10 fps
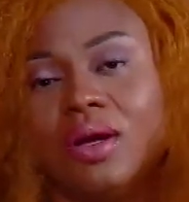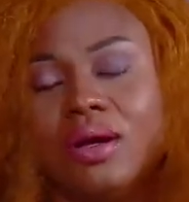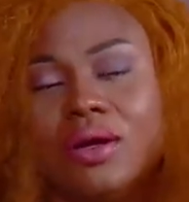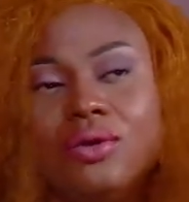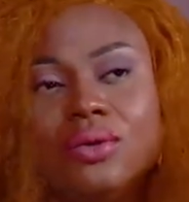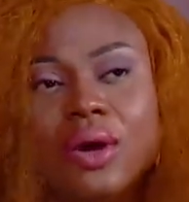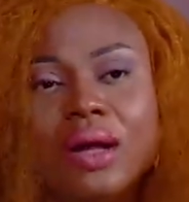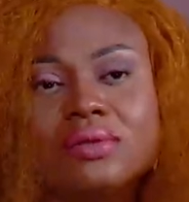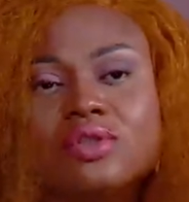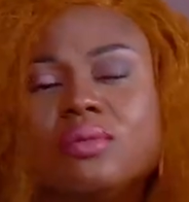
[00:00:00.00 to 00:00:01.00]
You know,
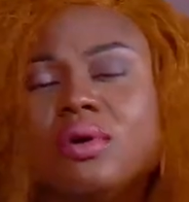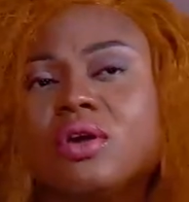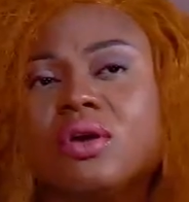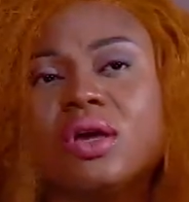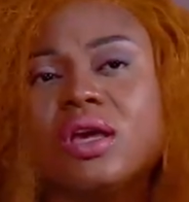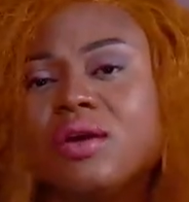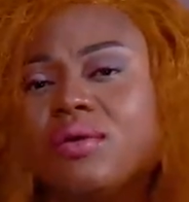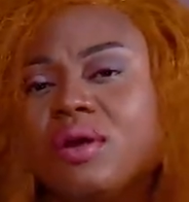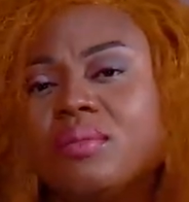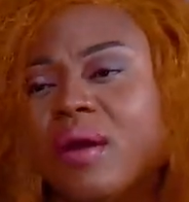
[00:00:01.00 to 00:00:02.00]
and somehow you're
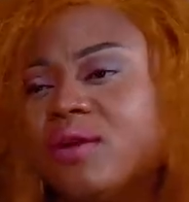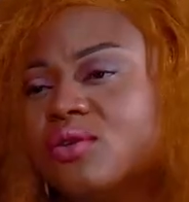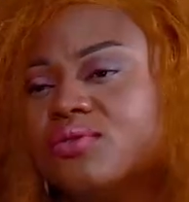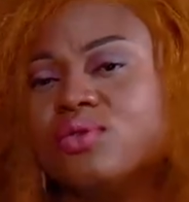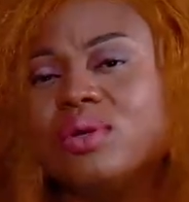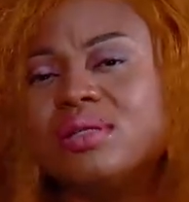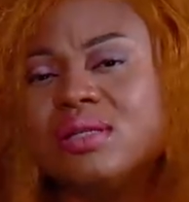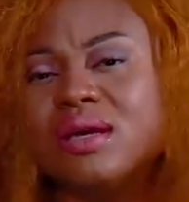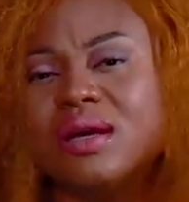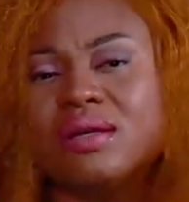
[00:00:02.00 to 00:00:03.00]
hearing marriage of 20
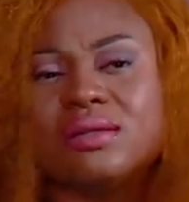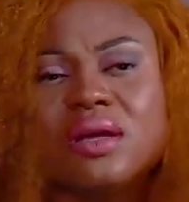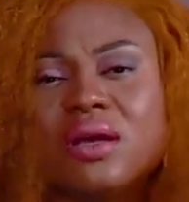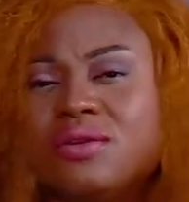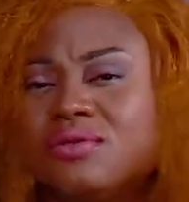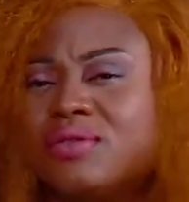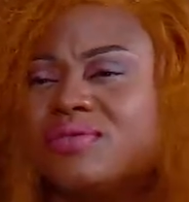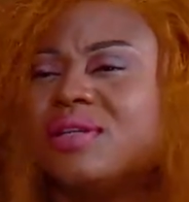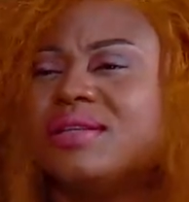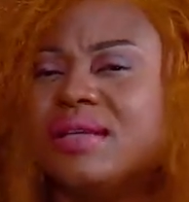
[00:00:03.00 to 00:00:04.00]
years,
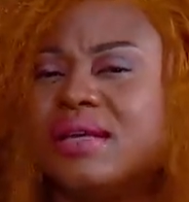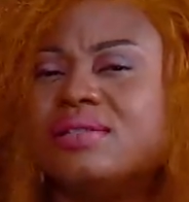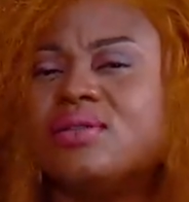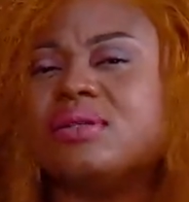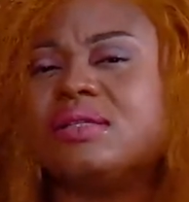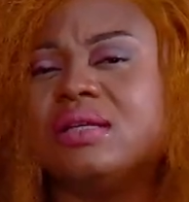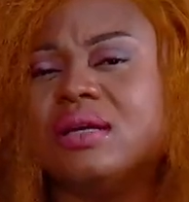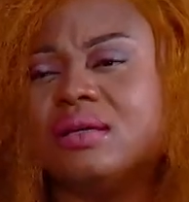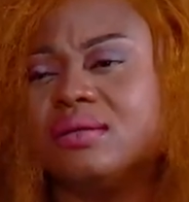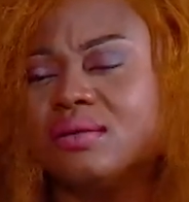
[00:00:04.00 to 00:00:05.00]
15 years, 30
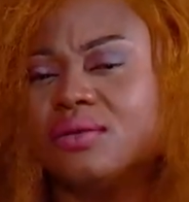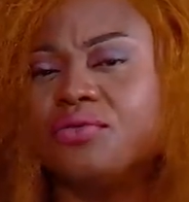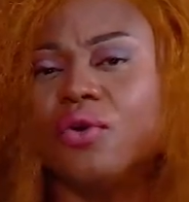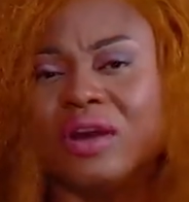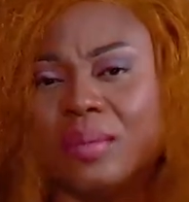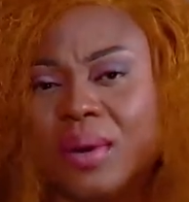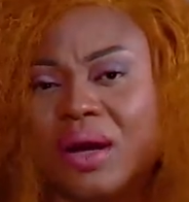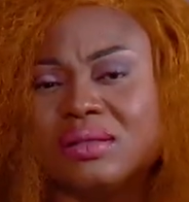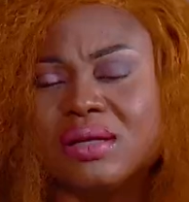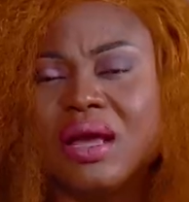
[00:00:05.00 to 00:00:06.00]
years fall apart,
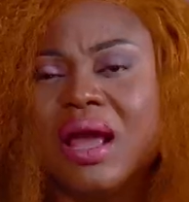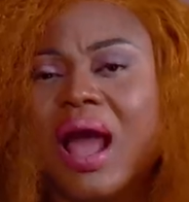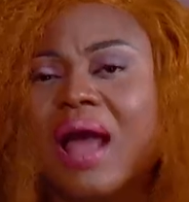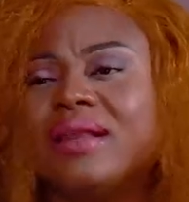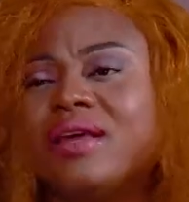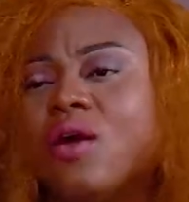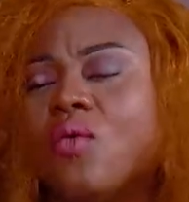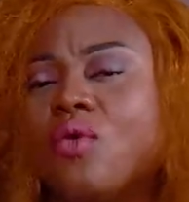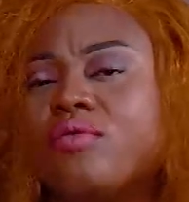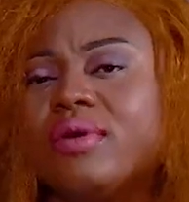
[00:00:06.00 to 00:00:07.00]
and then you're
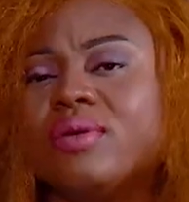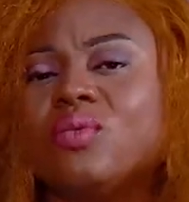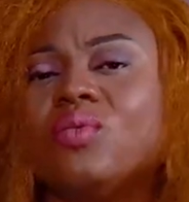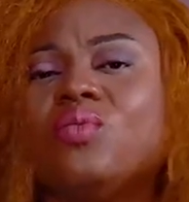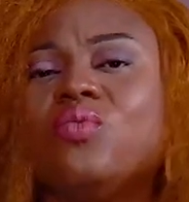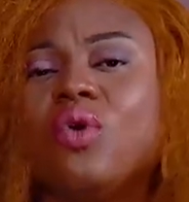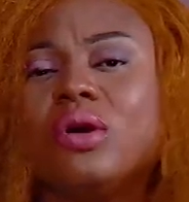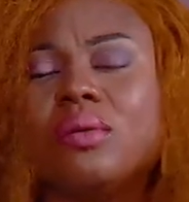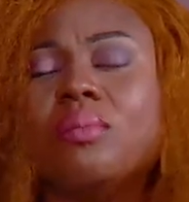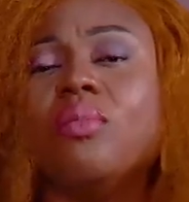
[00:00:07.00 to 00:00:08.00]
wondering
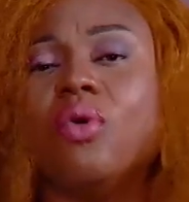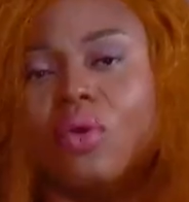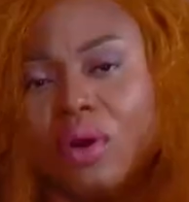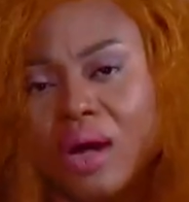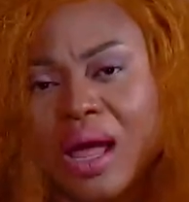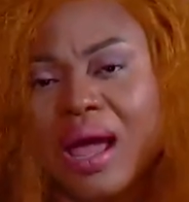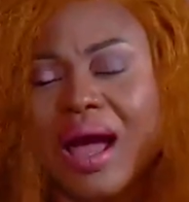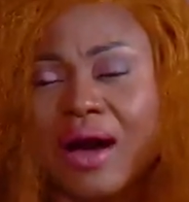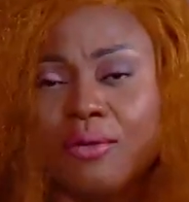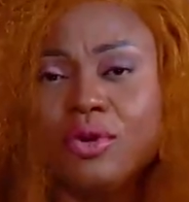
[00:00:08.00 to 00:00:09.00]
what more
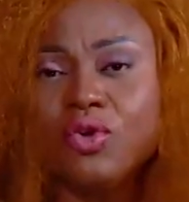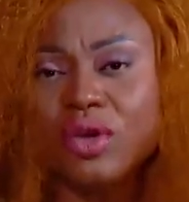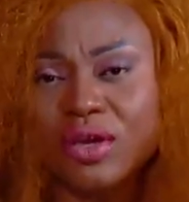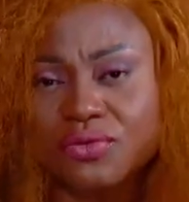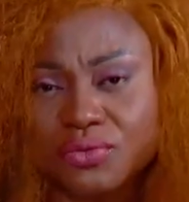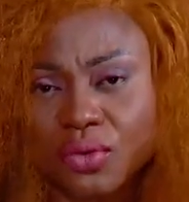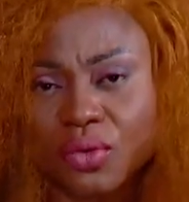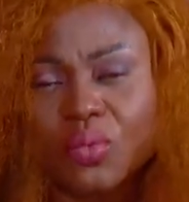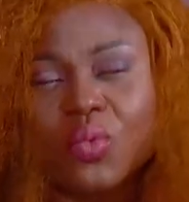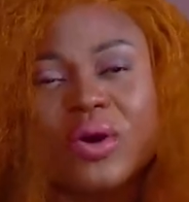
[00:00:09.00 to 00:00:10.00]
are we looking for?
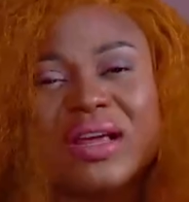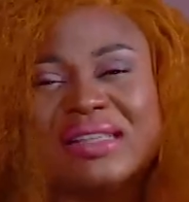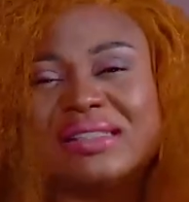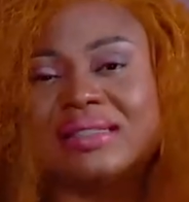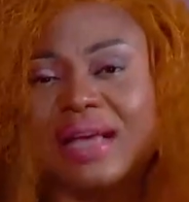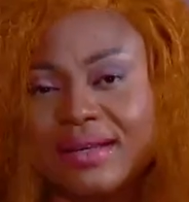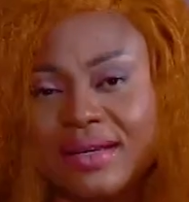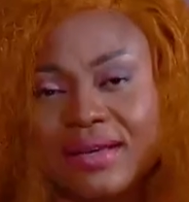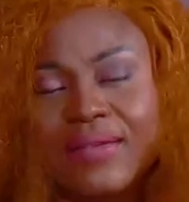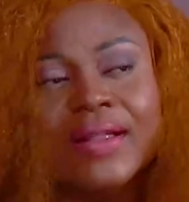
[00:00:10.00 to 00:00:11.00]
What
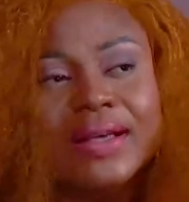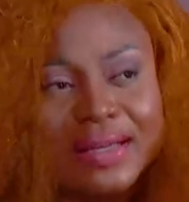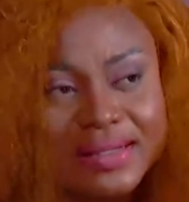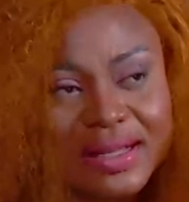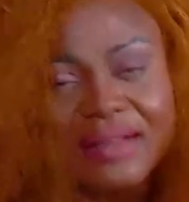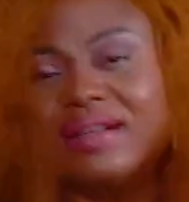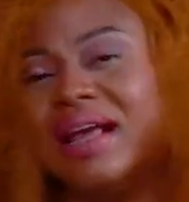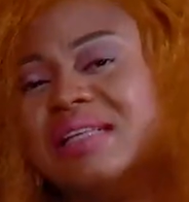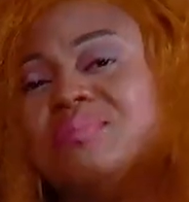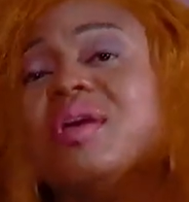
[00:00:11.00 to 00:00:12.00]
exactly is that thing that
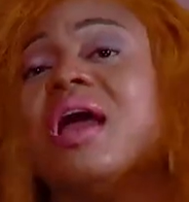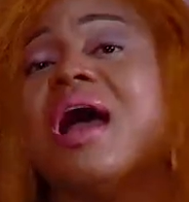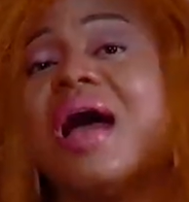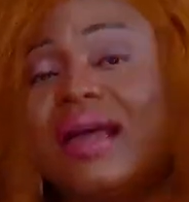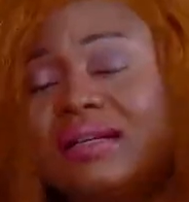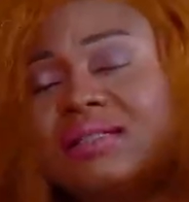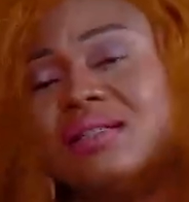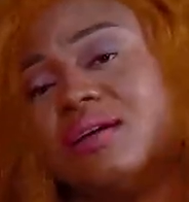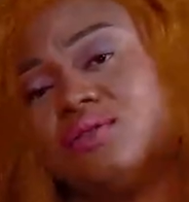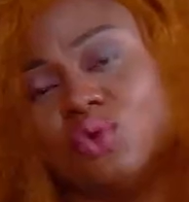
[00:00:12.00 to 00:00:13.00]
is behind
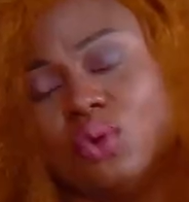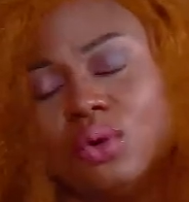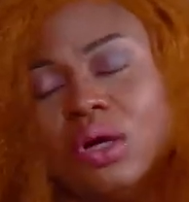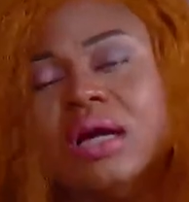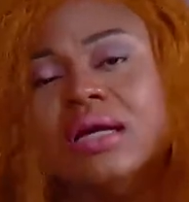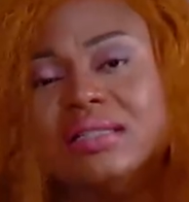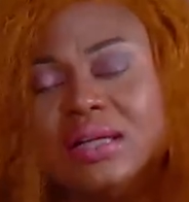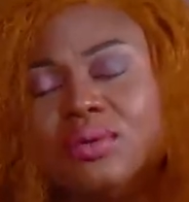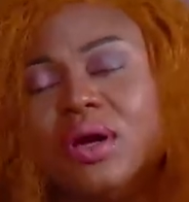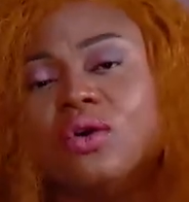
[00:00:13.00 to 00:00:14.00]
that door that
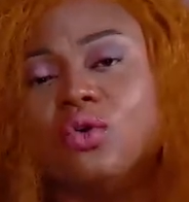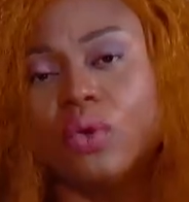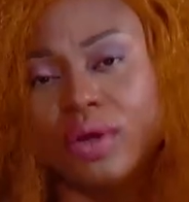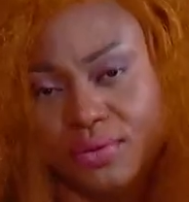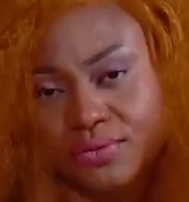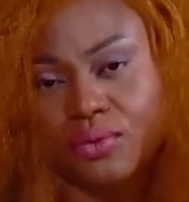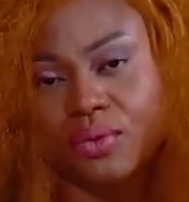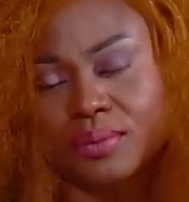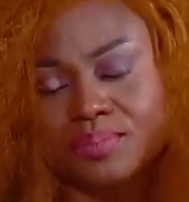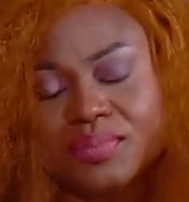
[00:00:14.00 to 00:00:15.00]
we are going for?
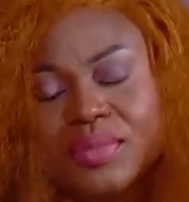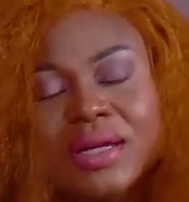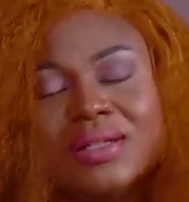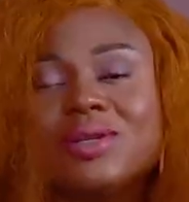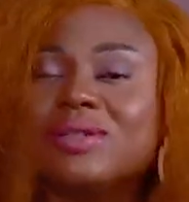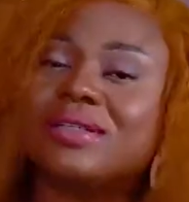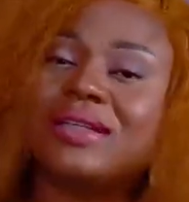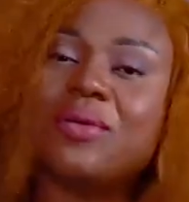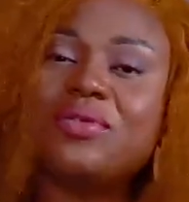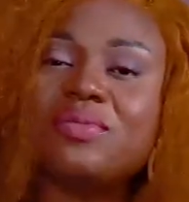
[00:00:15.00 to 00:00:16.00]
So today
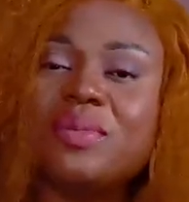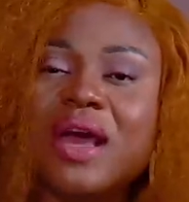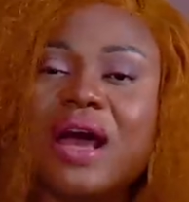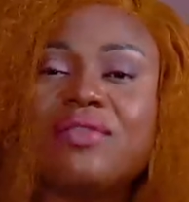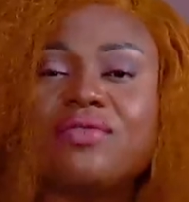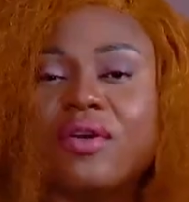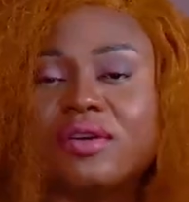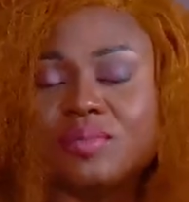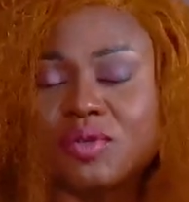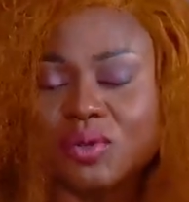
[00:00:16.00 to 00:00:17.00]
with me, I have a very
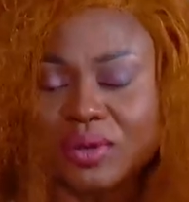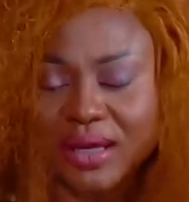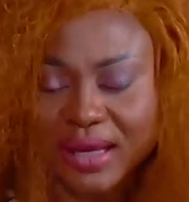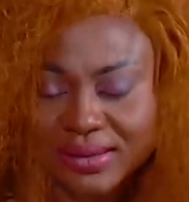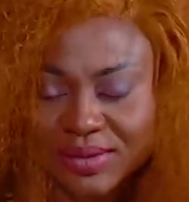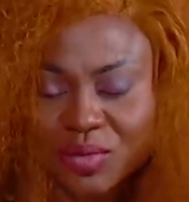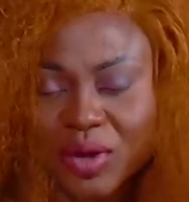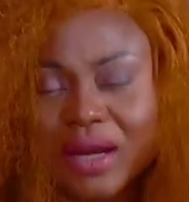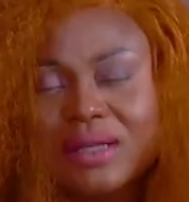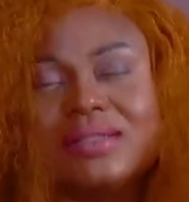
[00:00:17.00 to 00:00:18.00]
special guest,
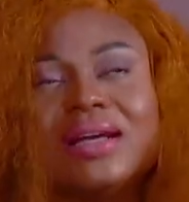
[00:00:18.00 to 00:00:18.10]
right?